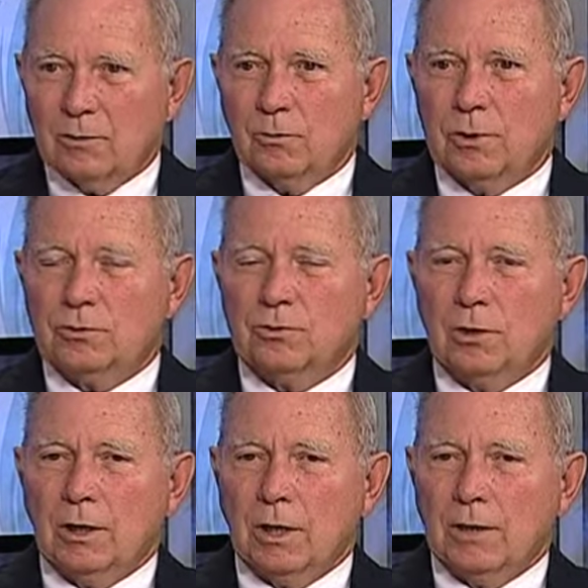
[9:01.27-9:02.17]
which
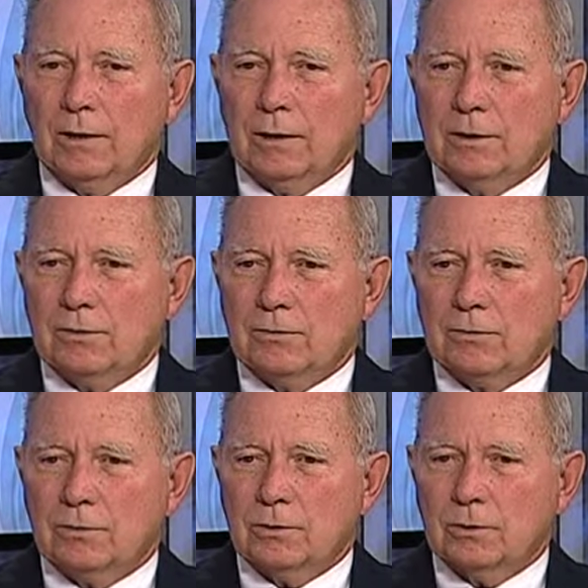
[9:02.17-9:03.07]

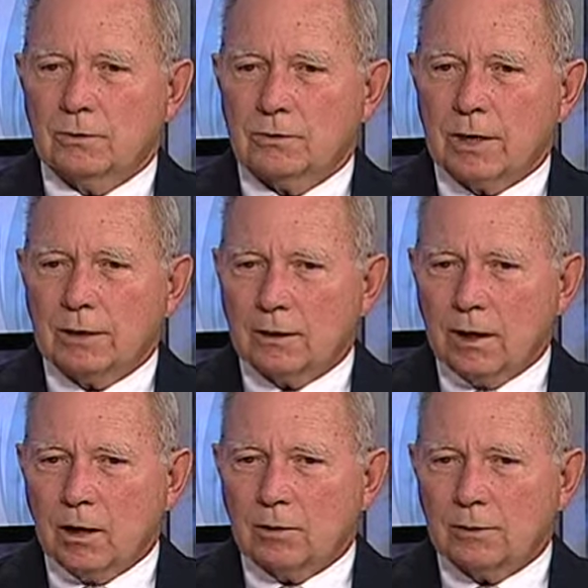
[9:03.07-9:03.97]
is under state
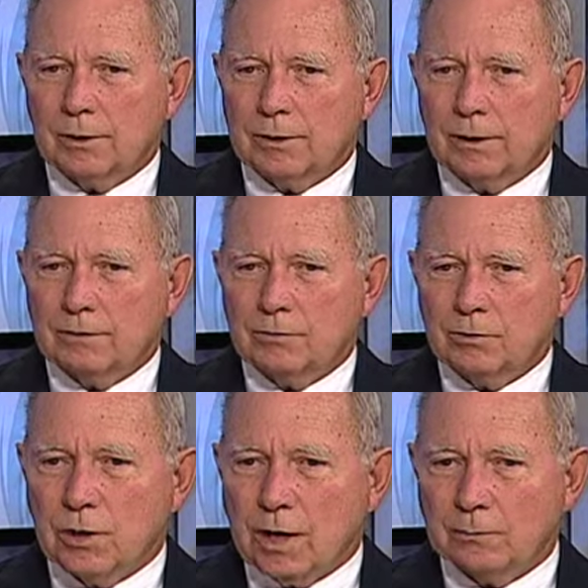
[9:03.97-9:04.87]
law. It gives
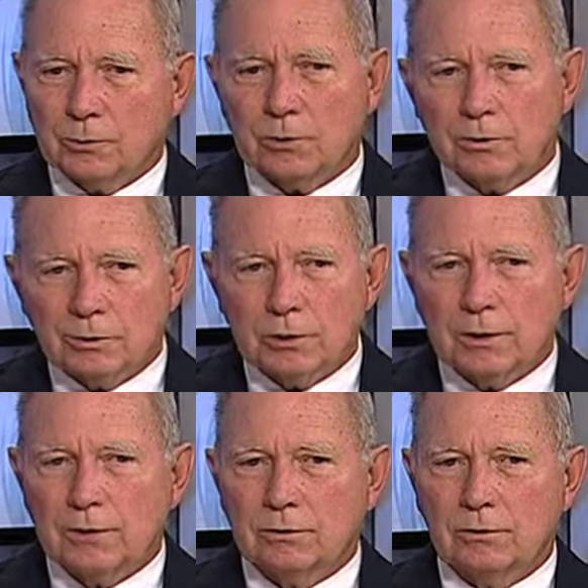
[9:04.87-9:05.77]
the
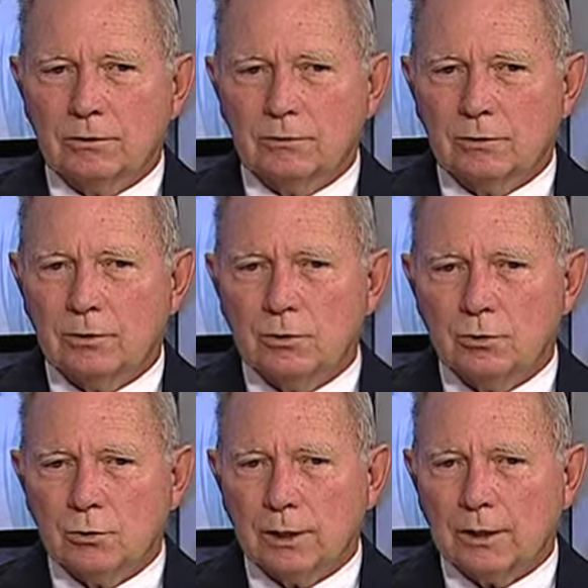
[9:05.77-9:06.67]
opportunity to
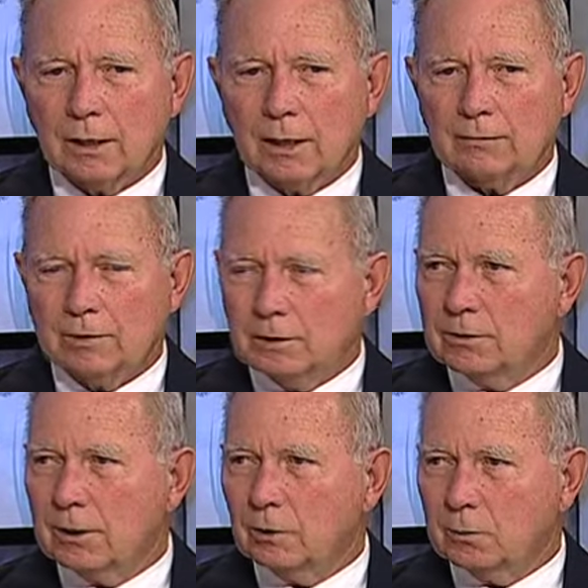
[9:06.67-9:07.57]
do a lot of
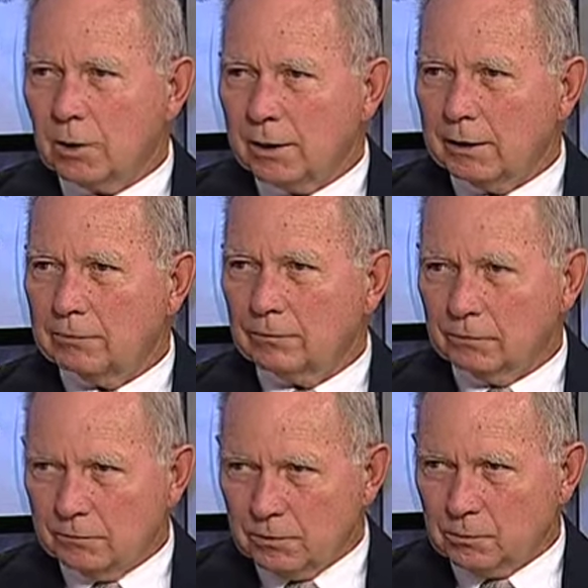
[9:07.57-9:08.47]
detailed planning for
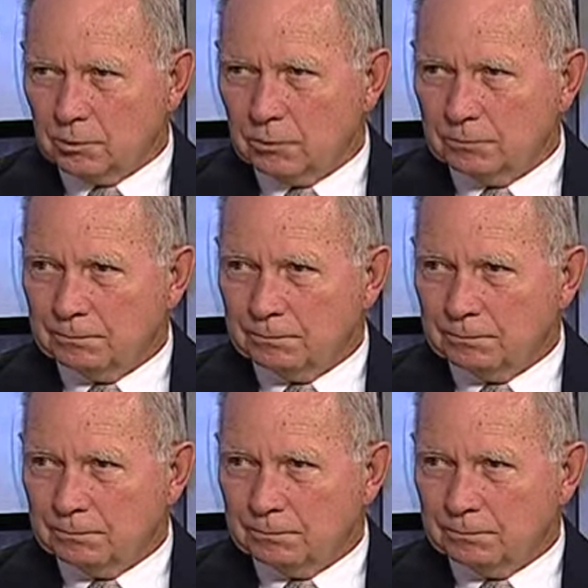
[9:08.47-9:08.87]
the future.